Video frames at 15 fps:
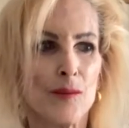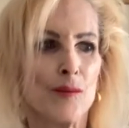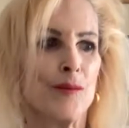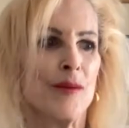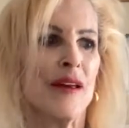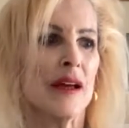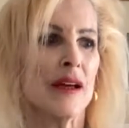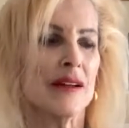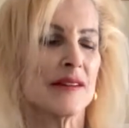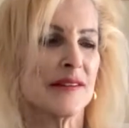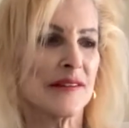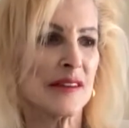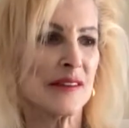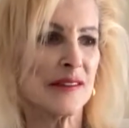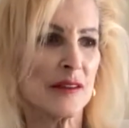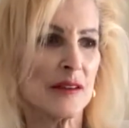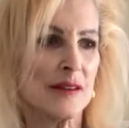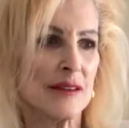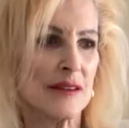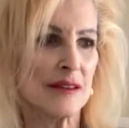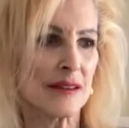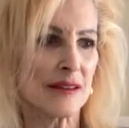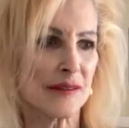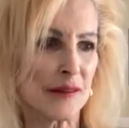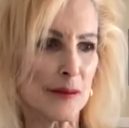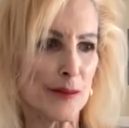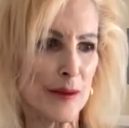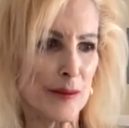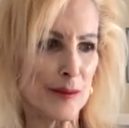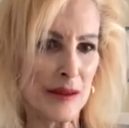because there's certain things that
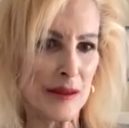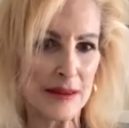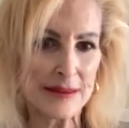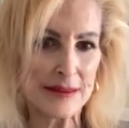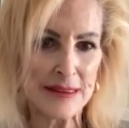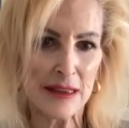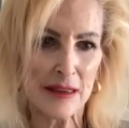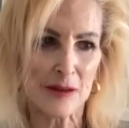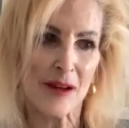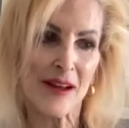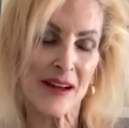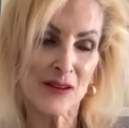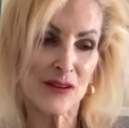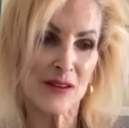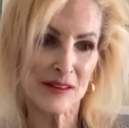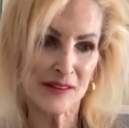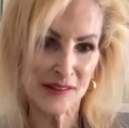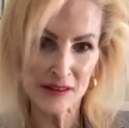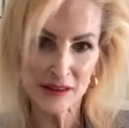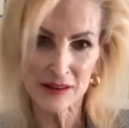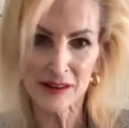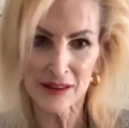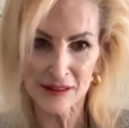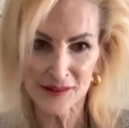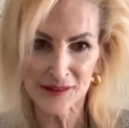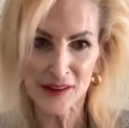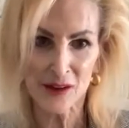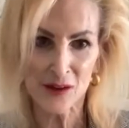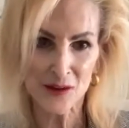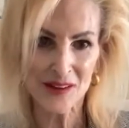people can tell you. Actually, it's a little like
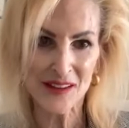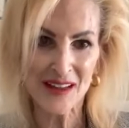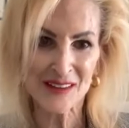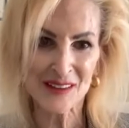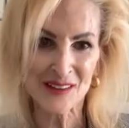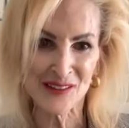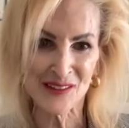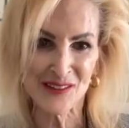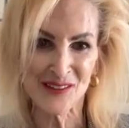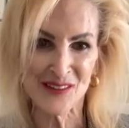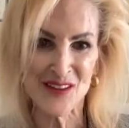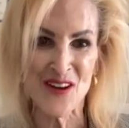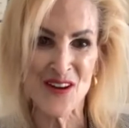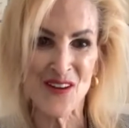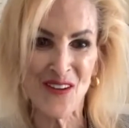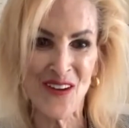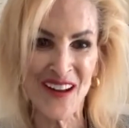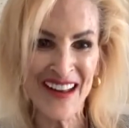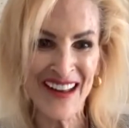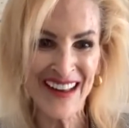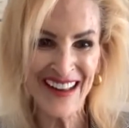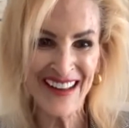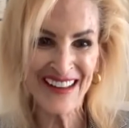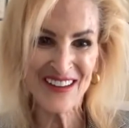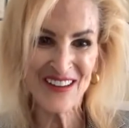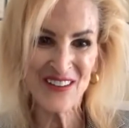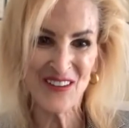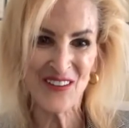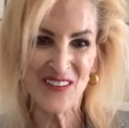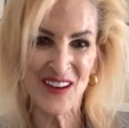psychoanalysis too. you
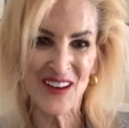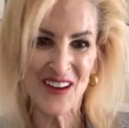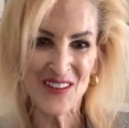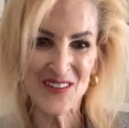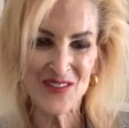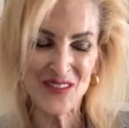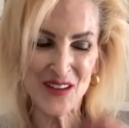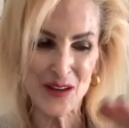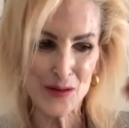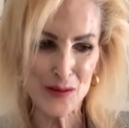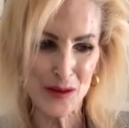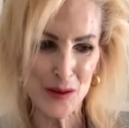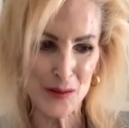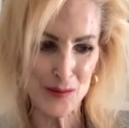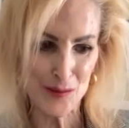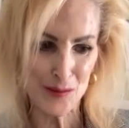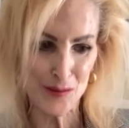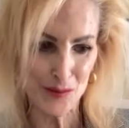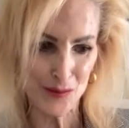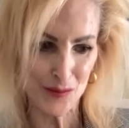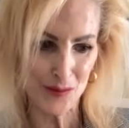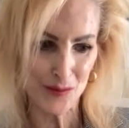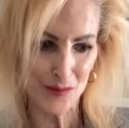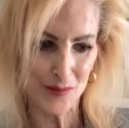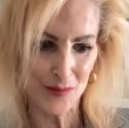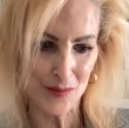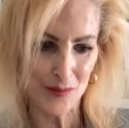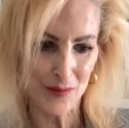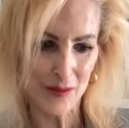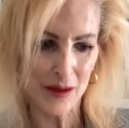know, um, a, a
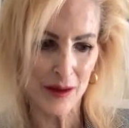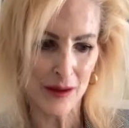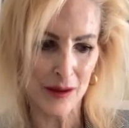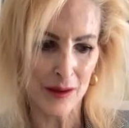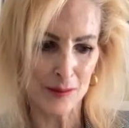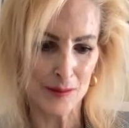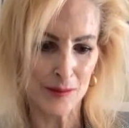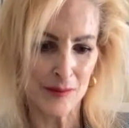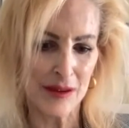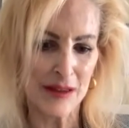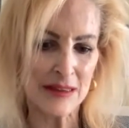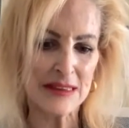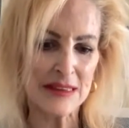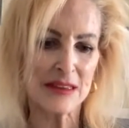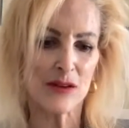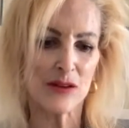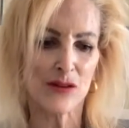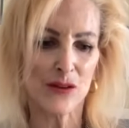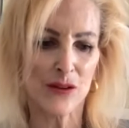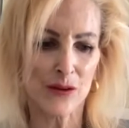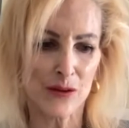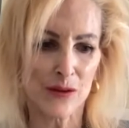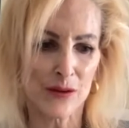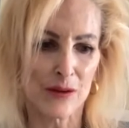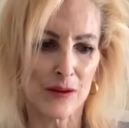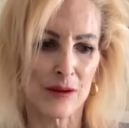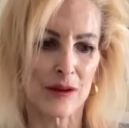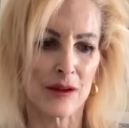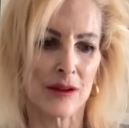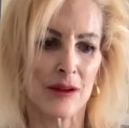um, a
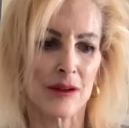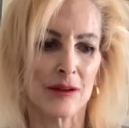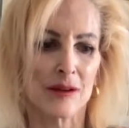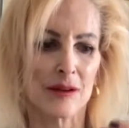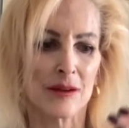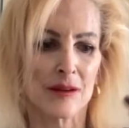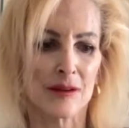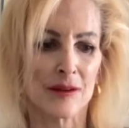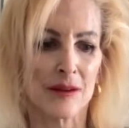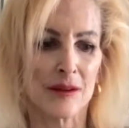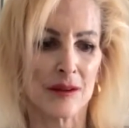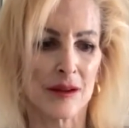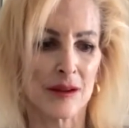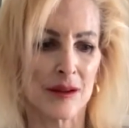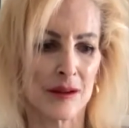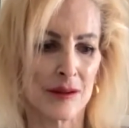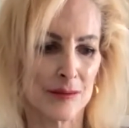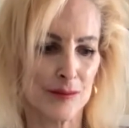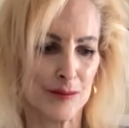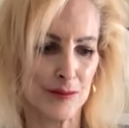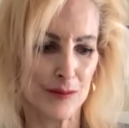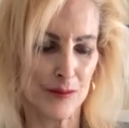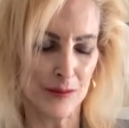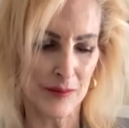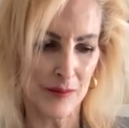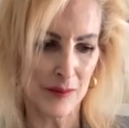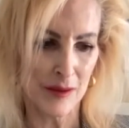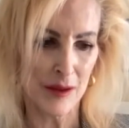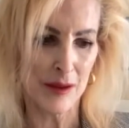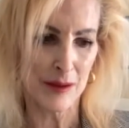teacher, uh, um,
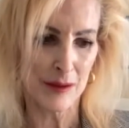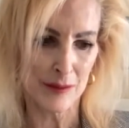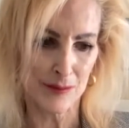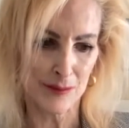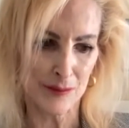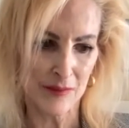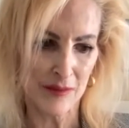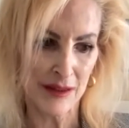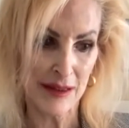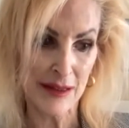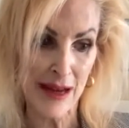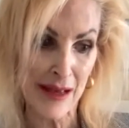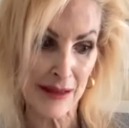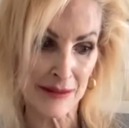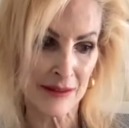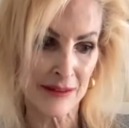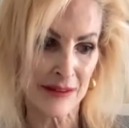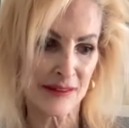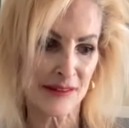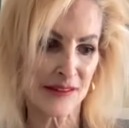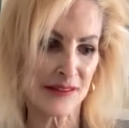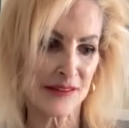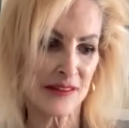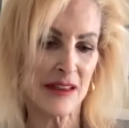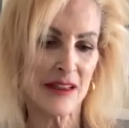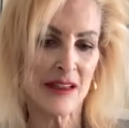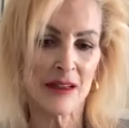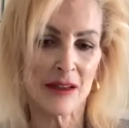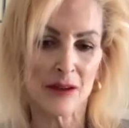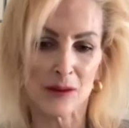um, an analyst,
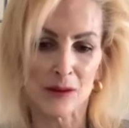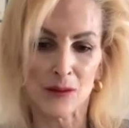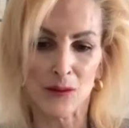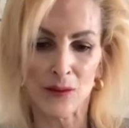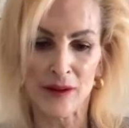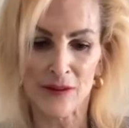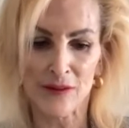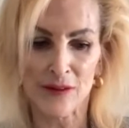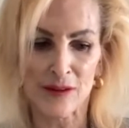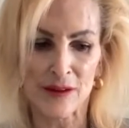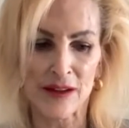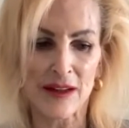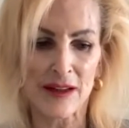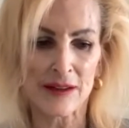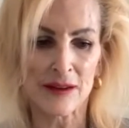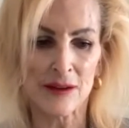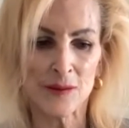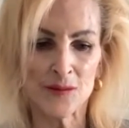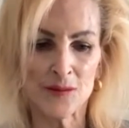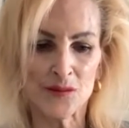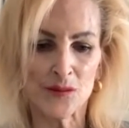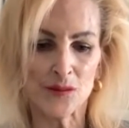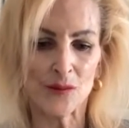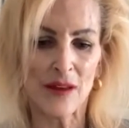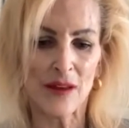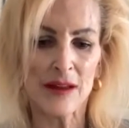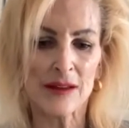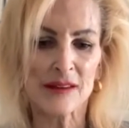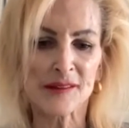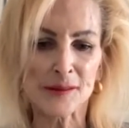whatever can
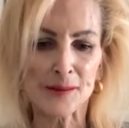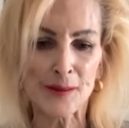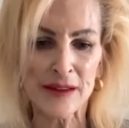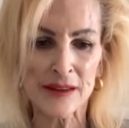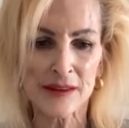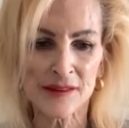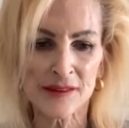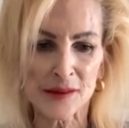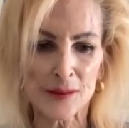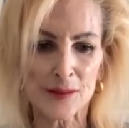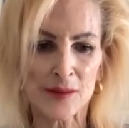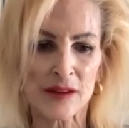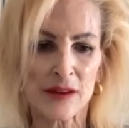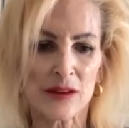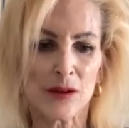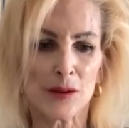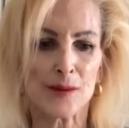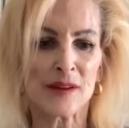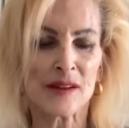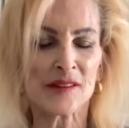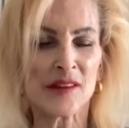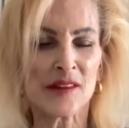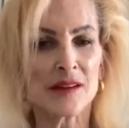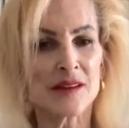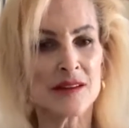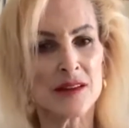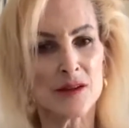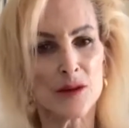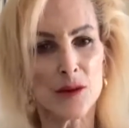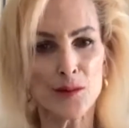explain something to you, but it's not
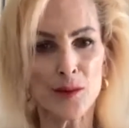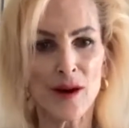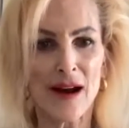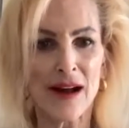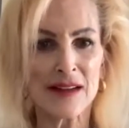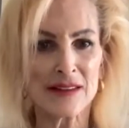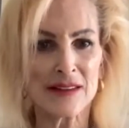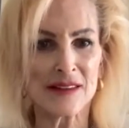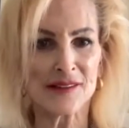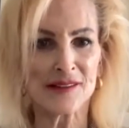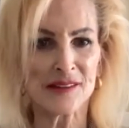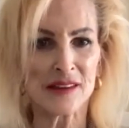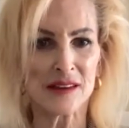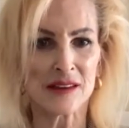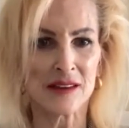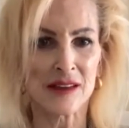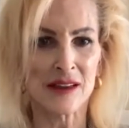until you practice it